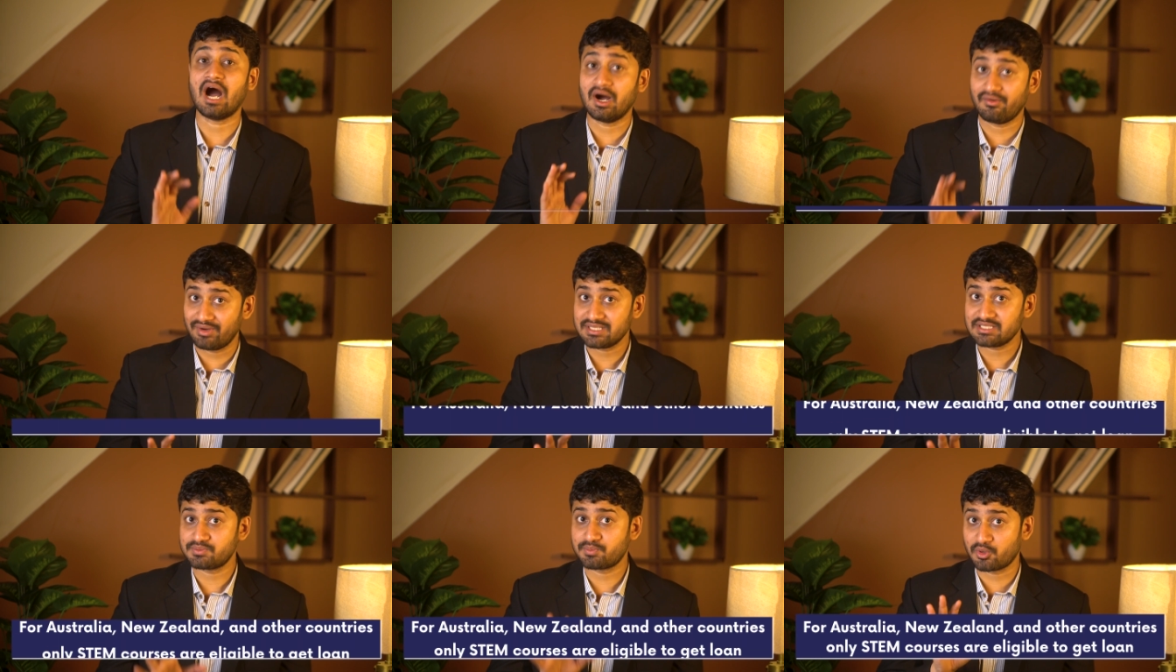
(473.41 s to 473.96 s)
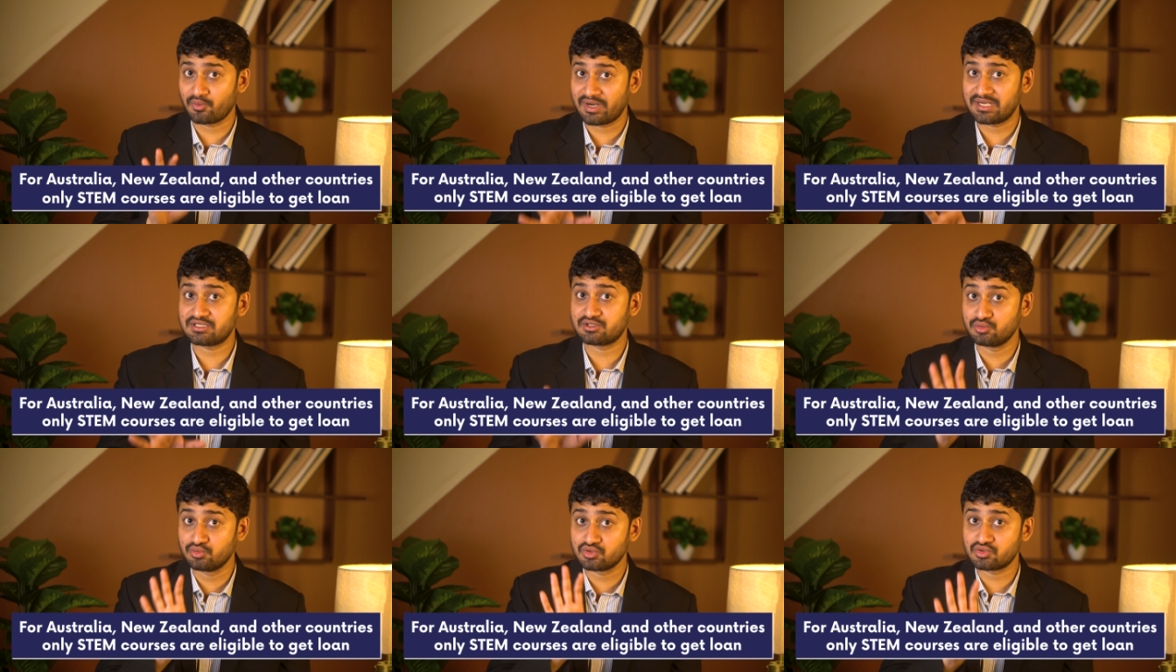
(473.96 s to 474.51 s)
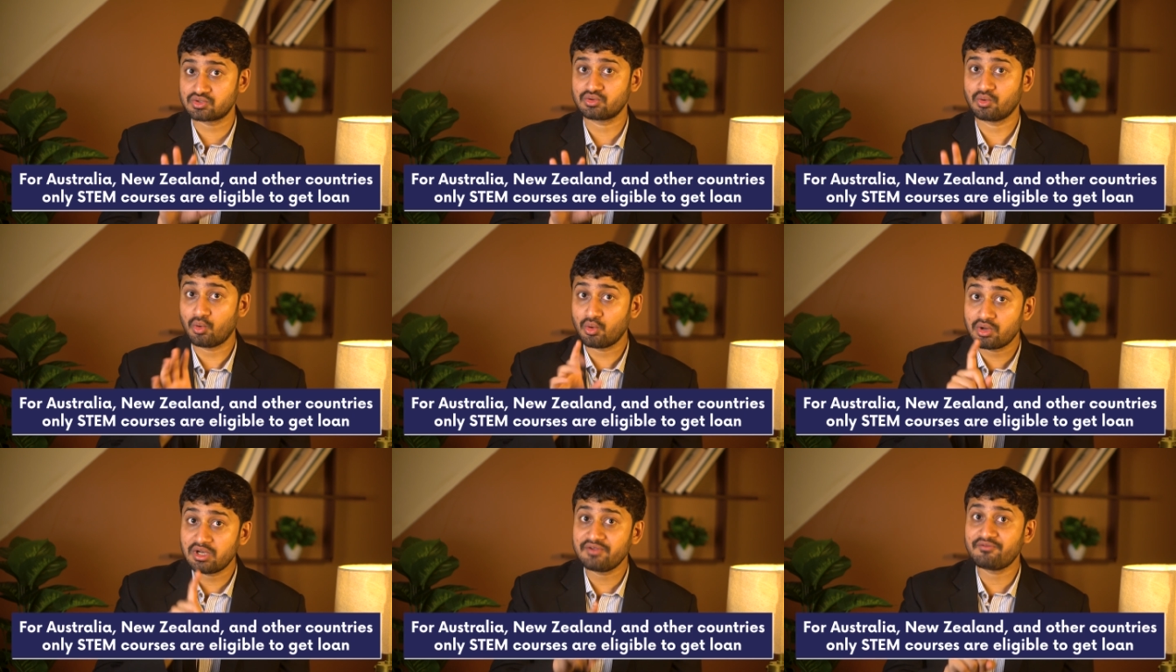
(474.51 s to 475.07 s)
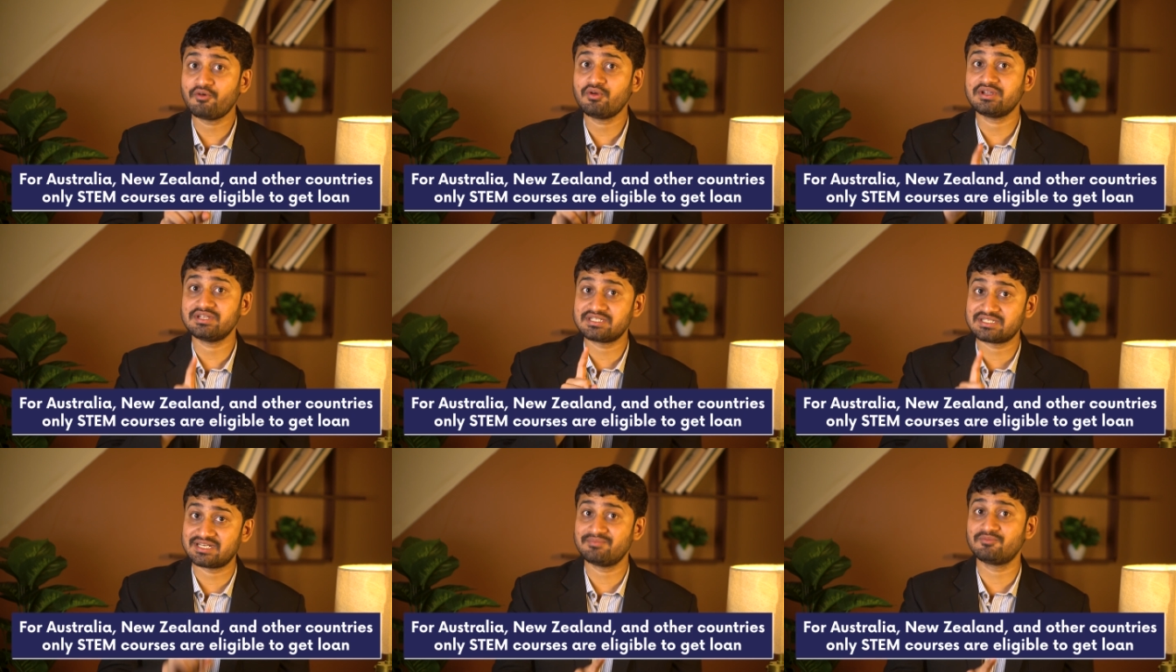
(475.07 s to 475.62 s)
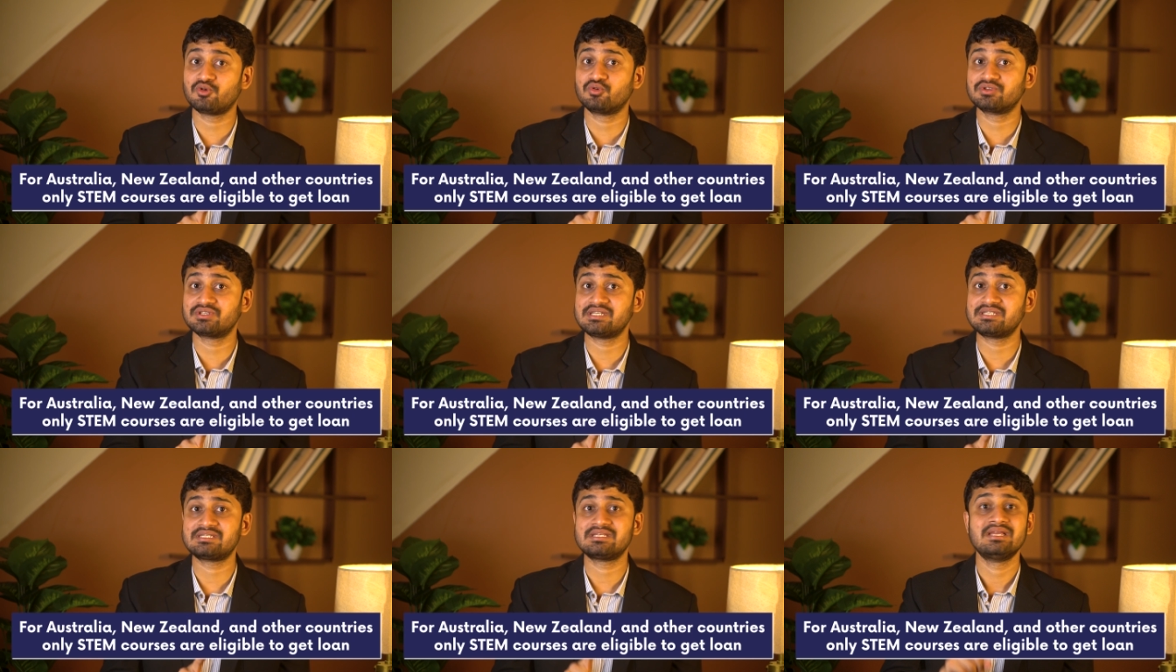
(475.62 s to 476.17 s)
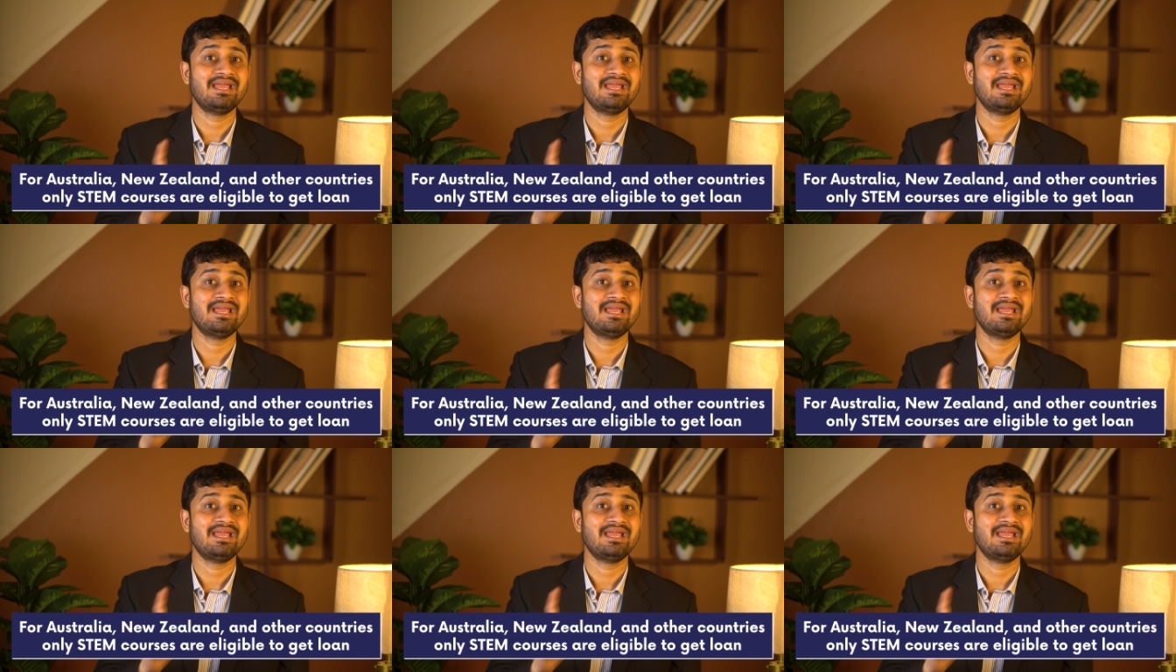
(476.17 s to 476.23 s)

Avanse provides loans only for STEM courses